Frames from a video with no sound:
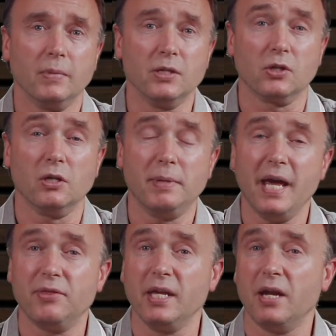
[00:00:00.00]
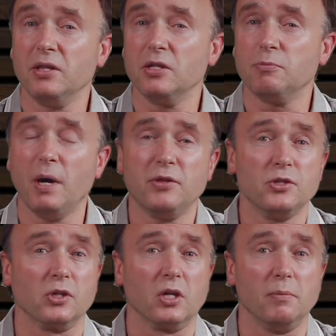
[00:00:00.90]
Is it going to be at the end of this month?
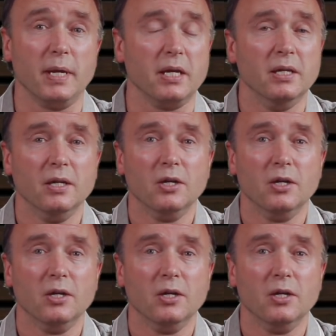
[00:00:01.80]
Is it going to be